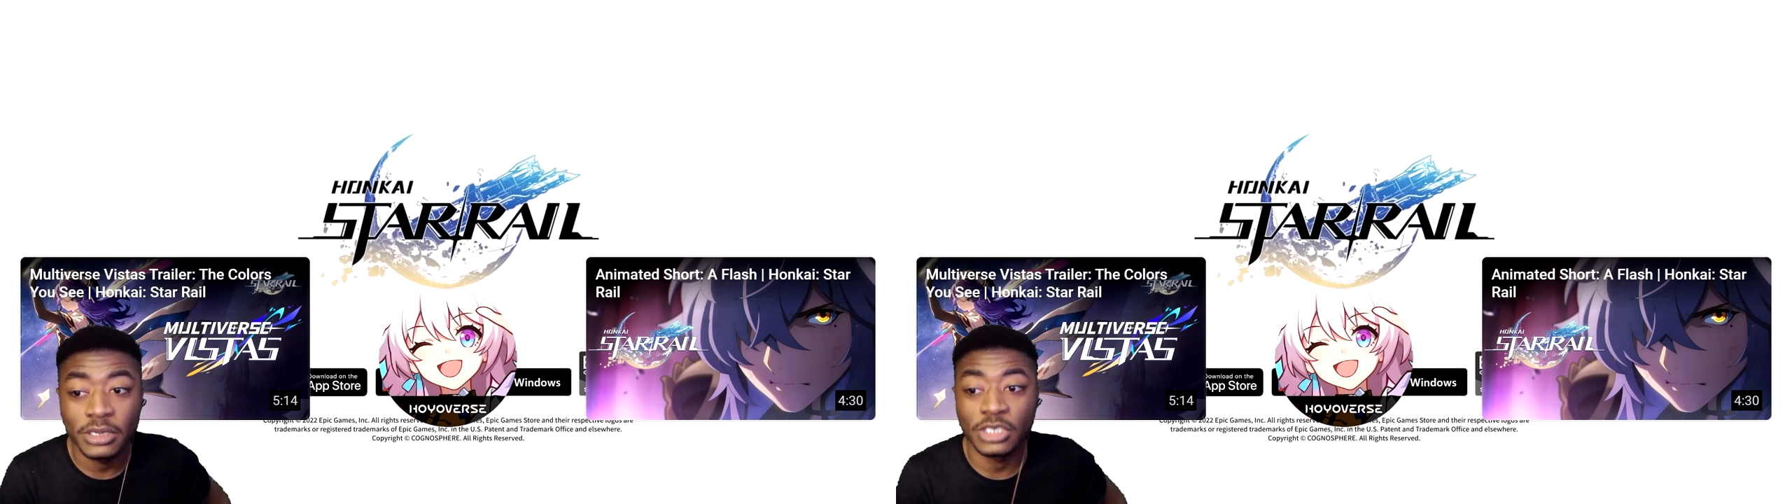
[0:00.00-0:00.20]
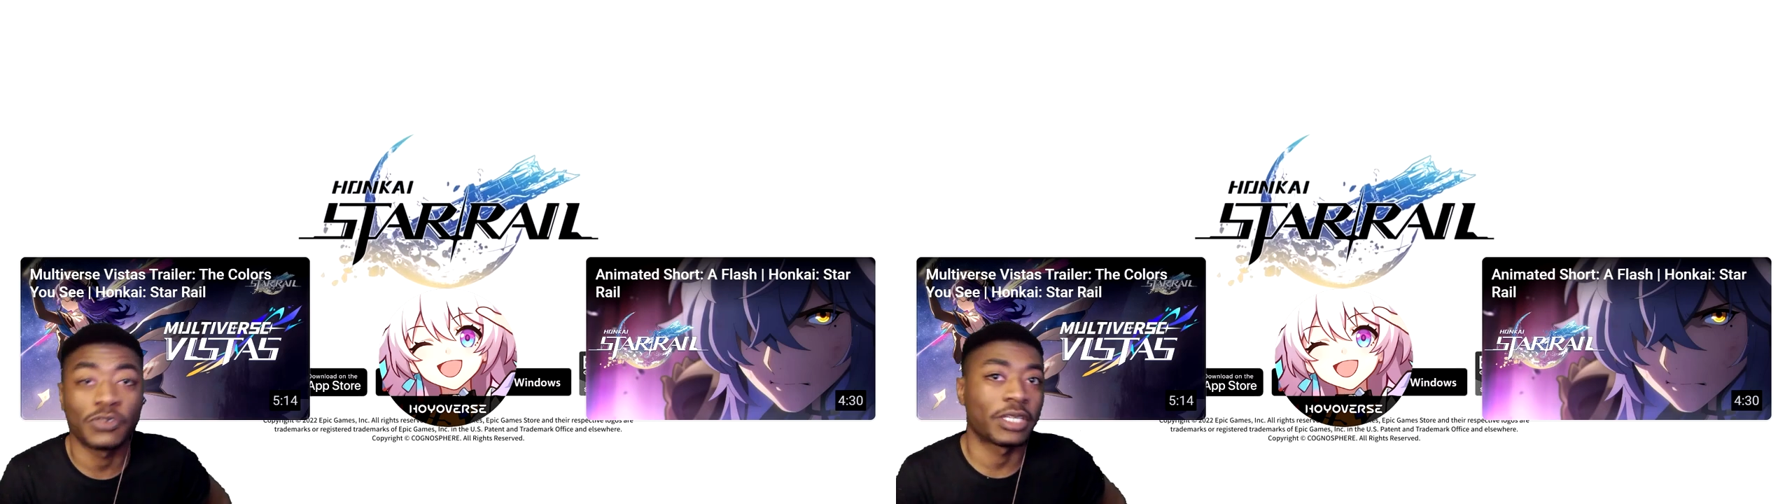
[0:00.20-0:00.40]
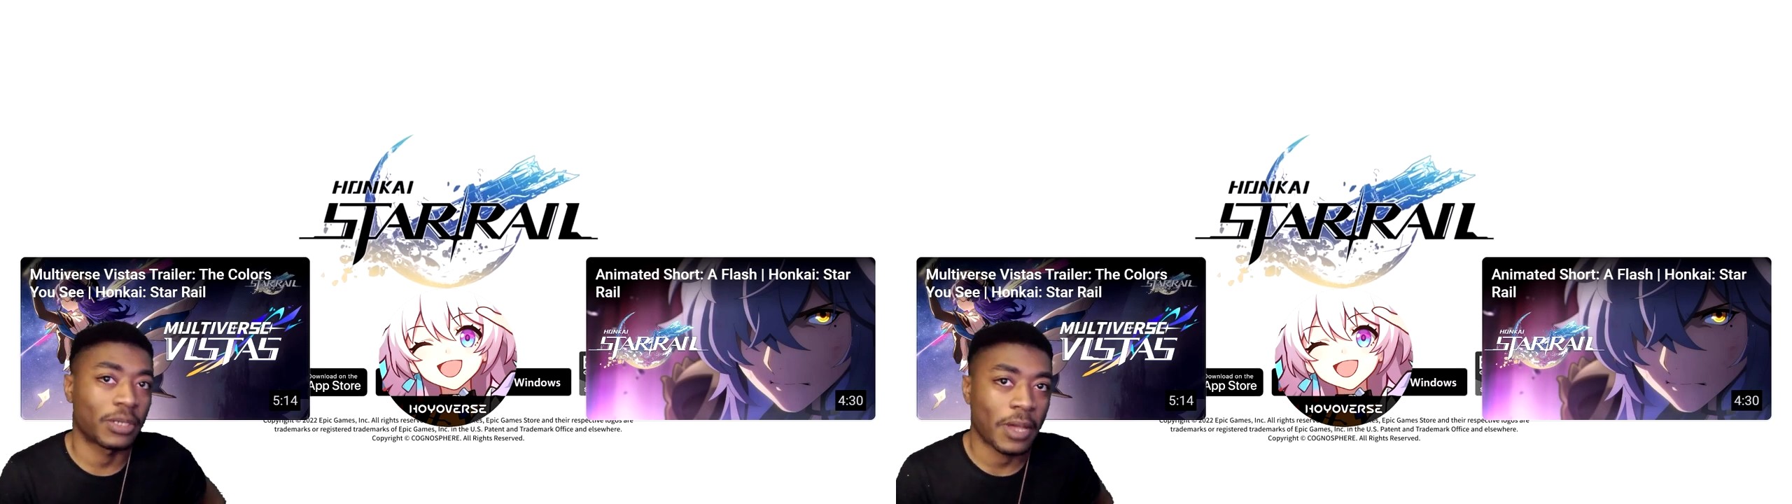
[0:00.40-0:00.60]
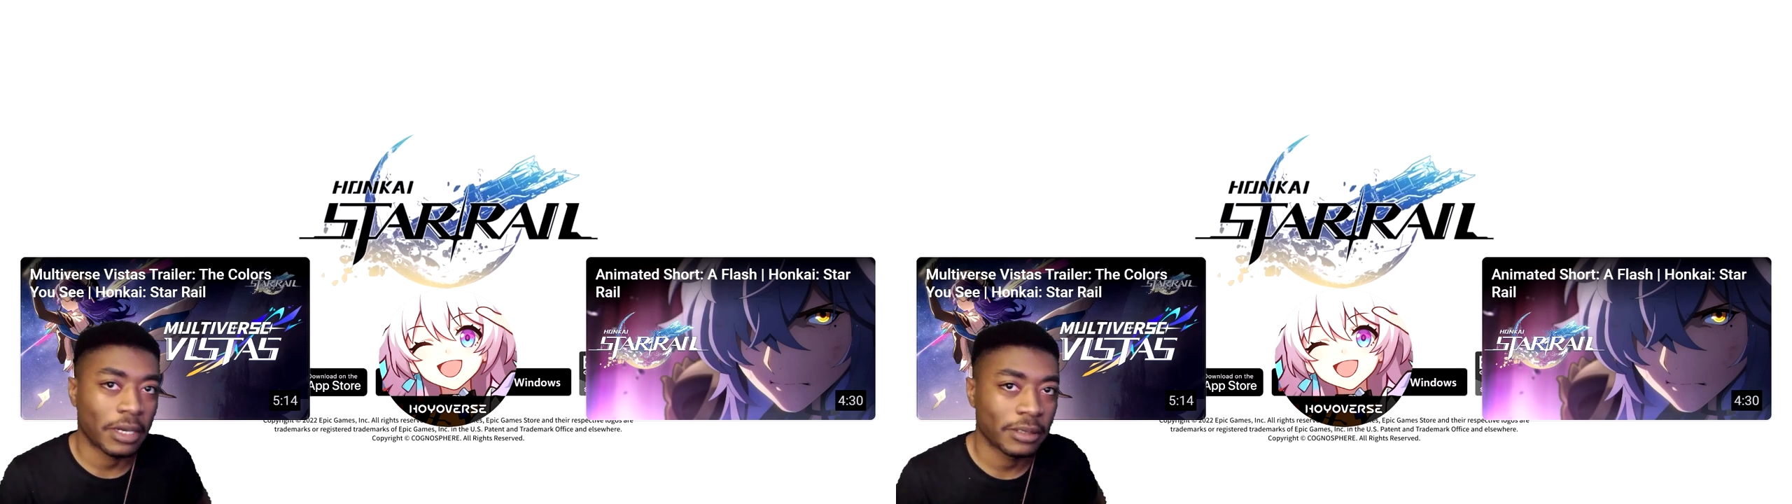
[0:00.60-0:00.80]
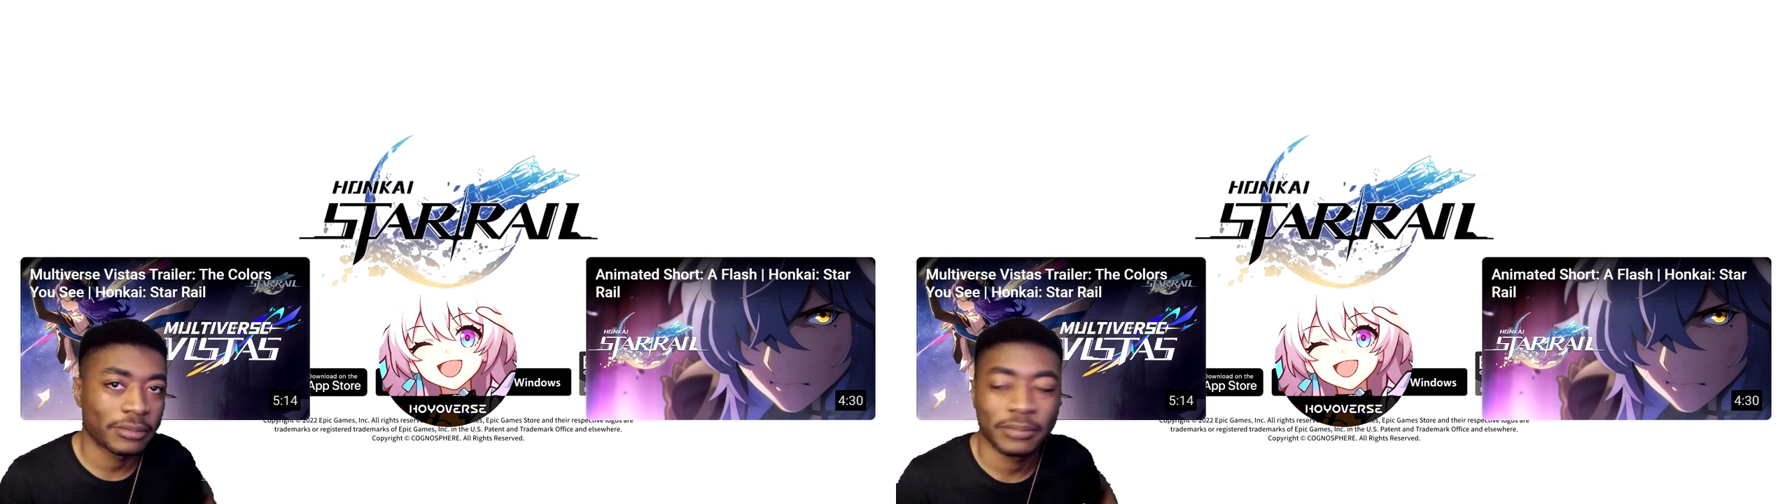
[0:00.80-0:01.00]
just forget about
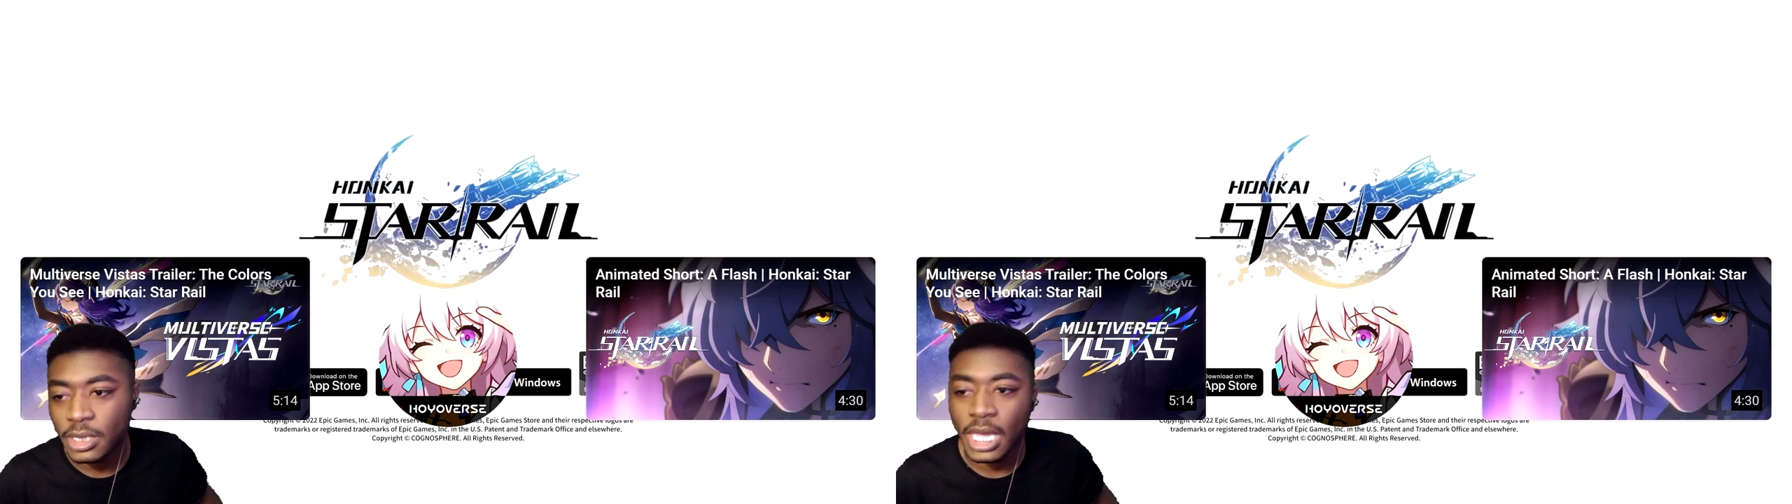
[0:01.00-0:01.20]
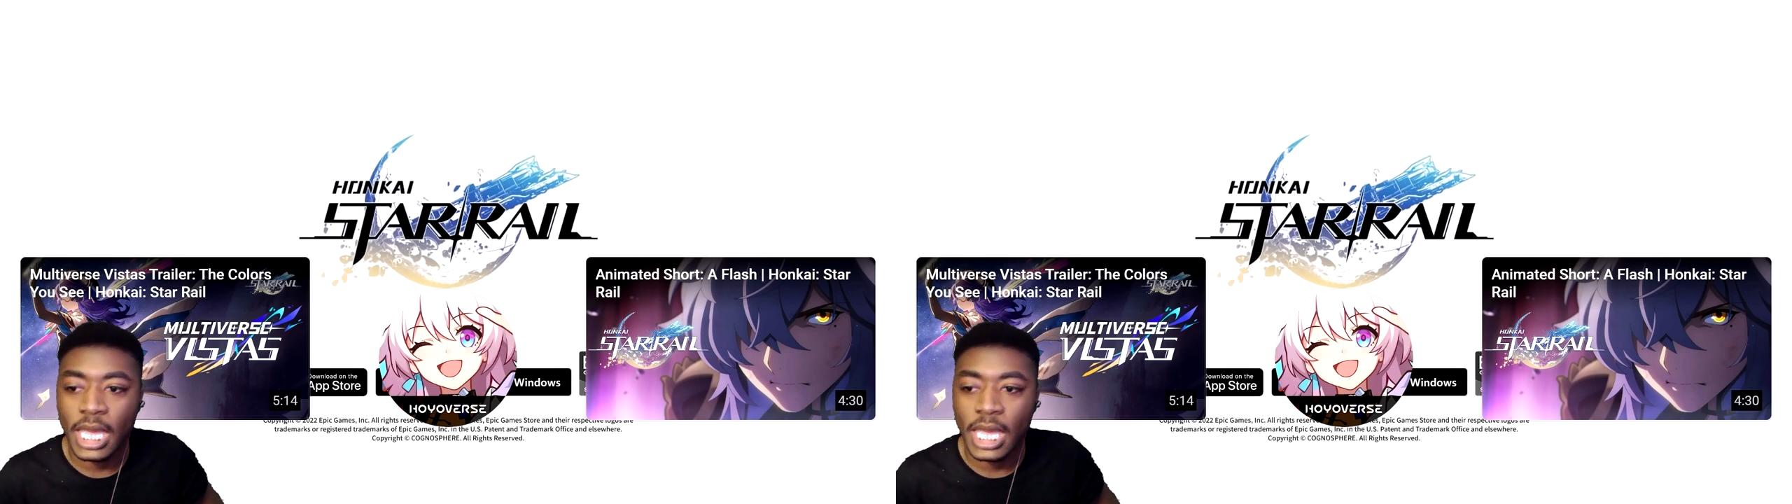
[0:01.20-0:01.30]
it.